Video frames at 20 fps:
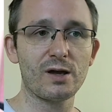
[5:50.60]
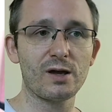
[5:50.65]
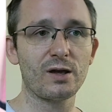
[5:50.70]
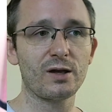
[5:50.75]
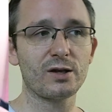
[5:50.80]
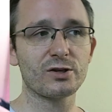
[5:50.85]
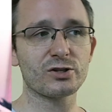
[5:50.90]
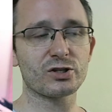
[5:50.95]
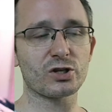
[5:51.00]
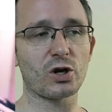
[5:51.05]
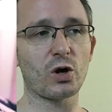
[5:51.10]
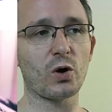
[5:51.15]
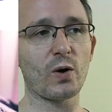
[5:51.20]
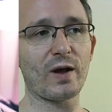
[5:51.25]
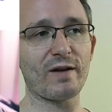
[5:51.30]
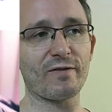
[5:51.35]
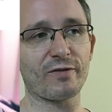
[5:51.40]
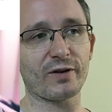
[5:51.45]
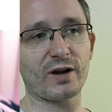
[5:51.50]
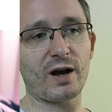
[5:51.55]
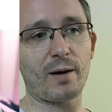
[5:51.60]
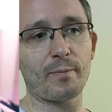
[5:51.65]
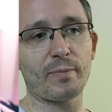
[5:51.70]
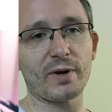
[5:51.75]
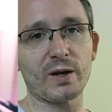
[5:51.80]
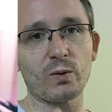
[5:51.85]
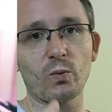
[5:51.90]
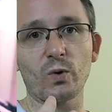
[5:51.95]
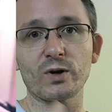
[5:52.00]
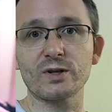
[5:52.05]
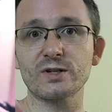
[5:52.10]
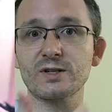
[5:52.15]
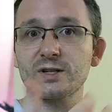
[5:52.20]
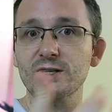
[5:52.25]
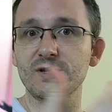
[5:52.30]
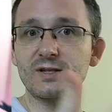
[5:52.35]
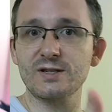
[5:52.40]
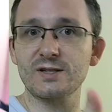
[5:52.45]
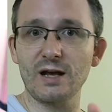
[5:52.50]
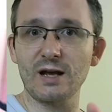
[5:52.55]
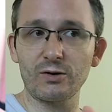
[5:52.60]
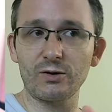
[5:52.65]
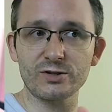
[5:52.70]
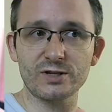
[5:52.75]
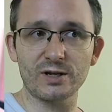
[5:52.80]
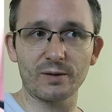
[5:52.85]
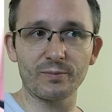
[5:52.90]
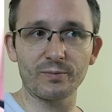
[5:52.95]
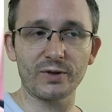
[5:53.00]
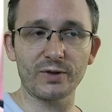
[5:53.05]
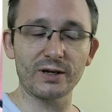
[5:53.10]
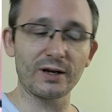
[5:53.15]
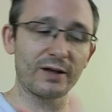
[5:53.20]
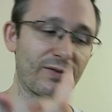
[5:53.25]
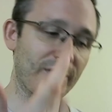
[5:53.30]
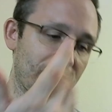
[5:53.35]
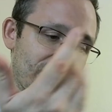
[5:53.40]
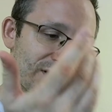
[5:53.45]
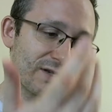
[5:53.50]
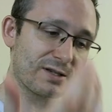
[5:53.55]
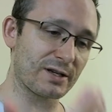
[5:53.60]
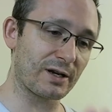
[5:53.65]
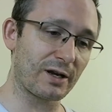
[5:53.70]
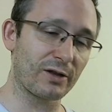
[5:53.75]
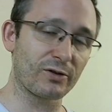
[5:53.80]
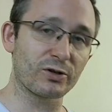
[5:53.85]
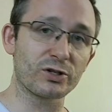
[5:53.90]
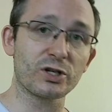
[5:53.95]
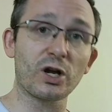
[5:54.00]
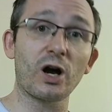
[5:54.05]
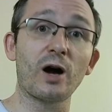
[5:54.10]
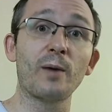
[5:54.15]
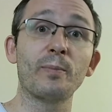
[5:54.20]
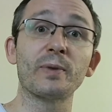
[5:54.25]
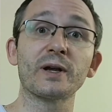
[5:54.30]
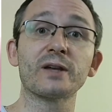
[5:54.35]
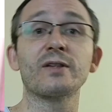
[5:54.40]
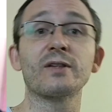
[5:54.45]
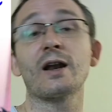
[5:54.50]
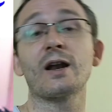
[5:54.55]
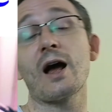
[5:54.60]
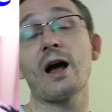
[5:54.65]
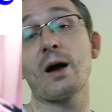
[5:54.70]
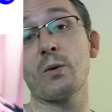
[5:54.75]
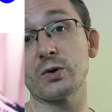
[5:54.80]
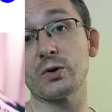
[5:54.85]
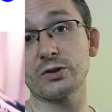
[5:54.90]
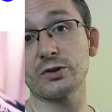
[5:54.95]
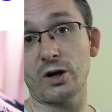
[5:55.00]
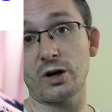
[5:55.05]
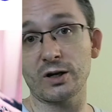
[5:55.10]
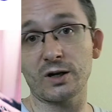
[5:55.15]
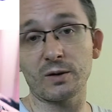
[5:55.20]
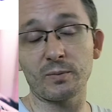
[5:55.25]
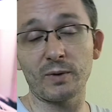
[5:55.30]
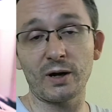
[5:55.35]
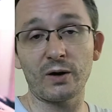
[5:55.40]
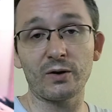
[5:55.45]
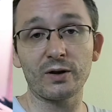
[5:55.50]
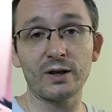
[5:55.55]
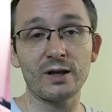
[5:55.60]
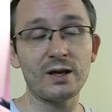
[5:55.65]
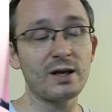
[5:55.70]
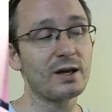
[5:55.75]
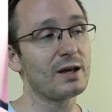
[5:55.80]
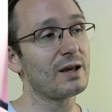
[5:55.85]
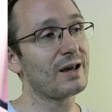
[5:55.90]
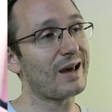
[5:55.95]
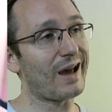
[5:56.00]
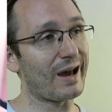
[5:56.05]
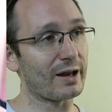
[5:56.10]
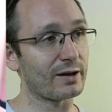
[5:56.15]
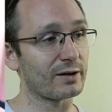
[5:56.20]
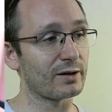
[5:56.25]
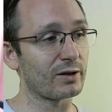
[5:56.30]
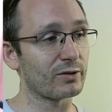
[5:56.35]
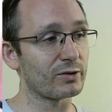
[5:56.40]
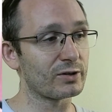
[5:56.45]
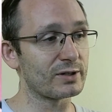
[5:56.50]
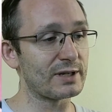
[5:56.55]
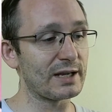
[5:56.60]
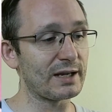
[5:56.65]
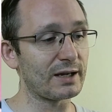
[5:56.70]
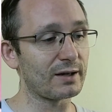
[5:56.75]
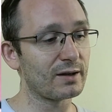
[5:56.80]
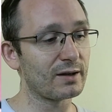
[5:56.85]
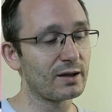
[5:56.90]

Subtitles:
So if a company wants to sell something, and this is another topic that I will talk about at another date.